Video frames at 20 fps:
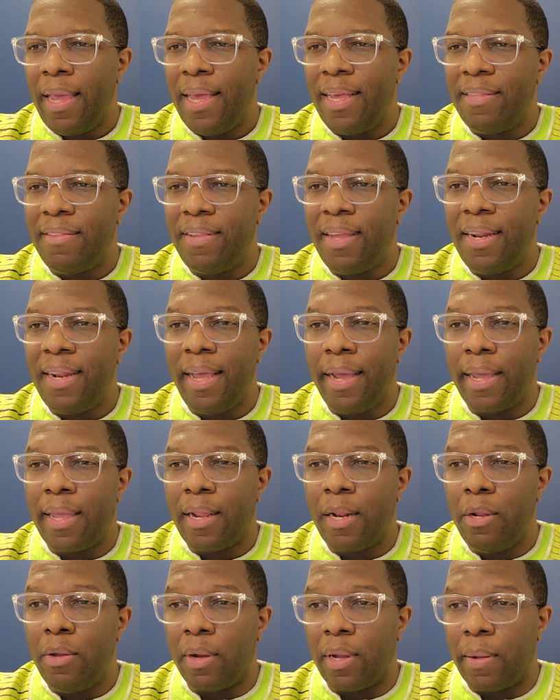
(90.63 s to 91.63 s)
He said,
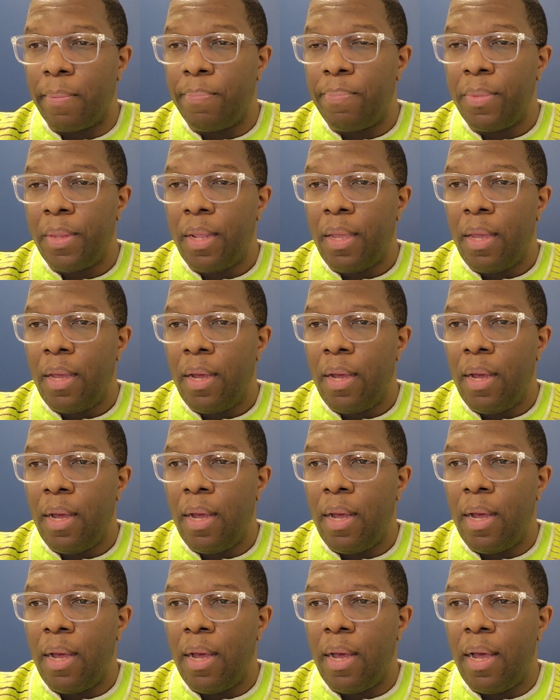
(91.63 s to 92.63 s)
like, look,
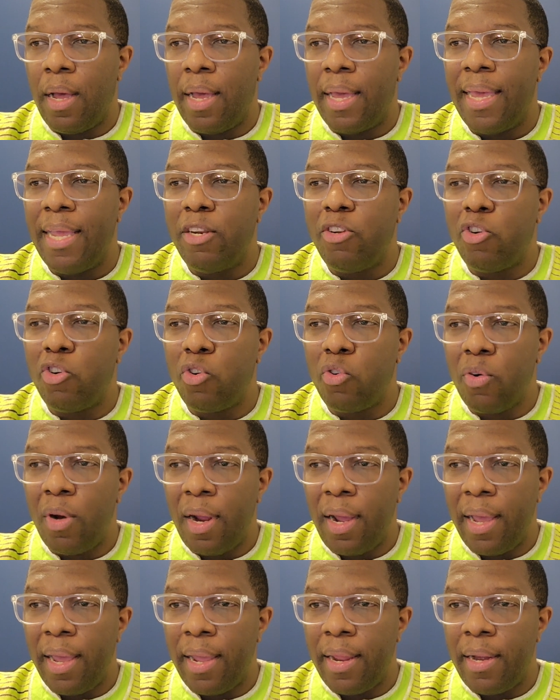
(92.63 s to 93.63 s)
uh, he
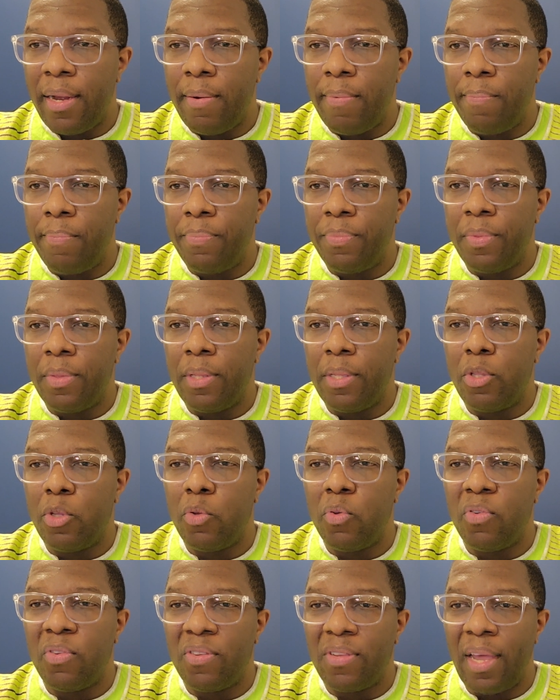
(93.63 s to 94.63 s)
tried
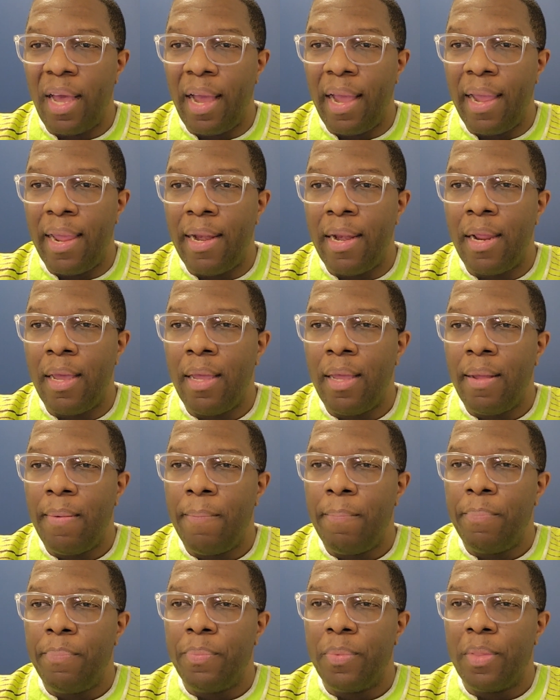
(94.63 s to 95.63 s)
to sign
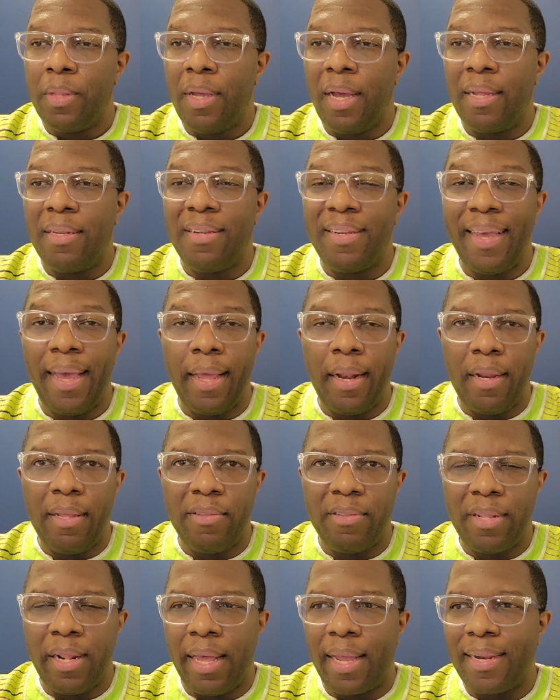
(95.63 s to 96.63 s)
uh,
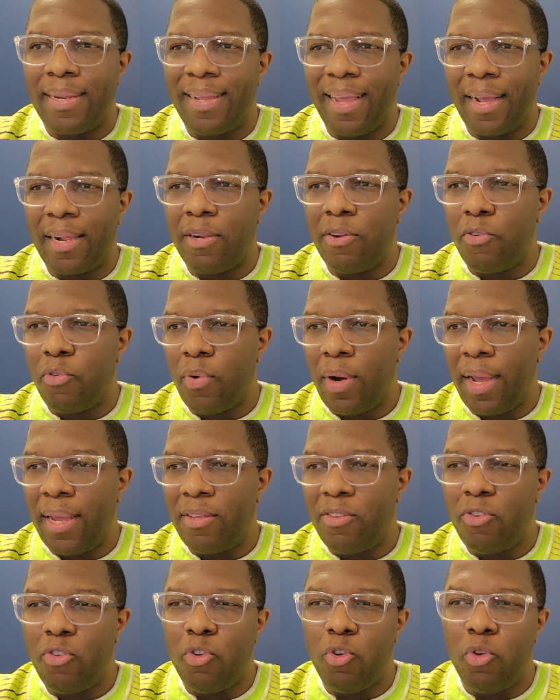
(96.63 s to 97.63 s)
talents like Declan
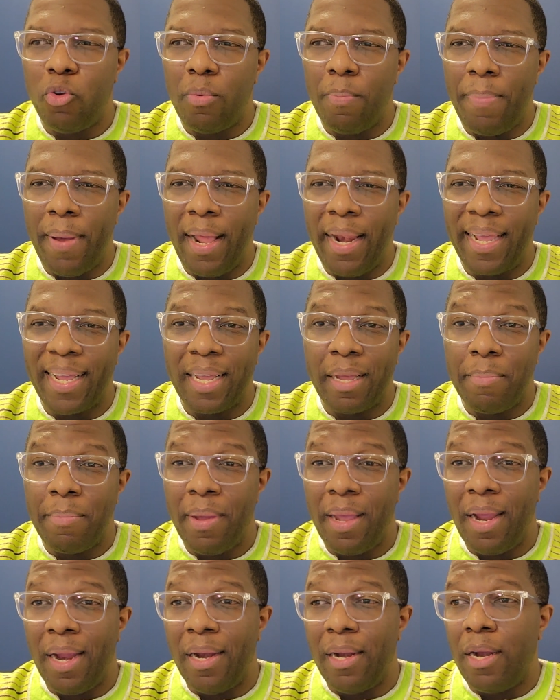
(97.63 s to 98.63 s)
Rice, Jude
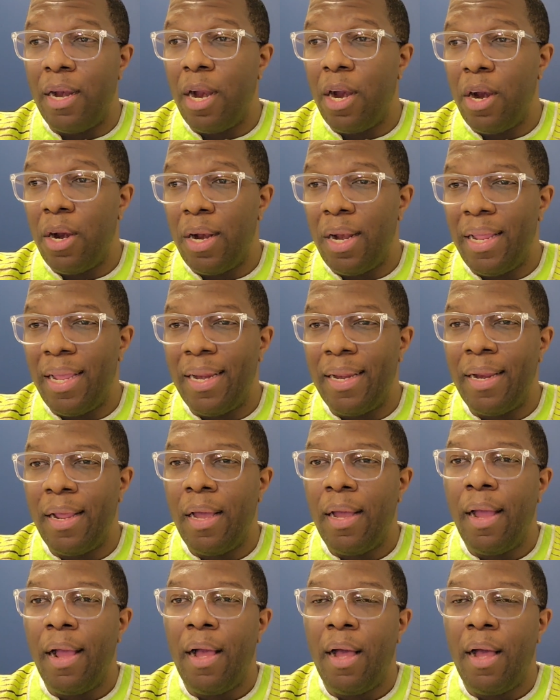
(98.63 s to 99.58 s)
Bellingham, and Erling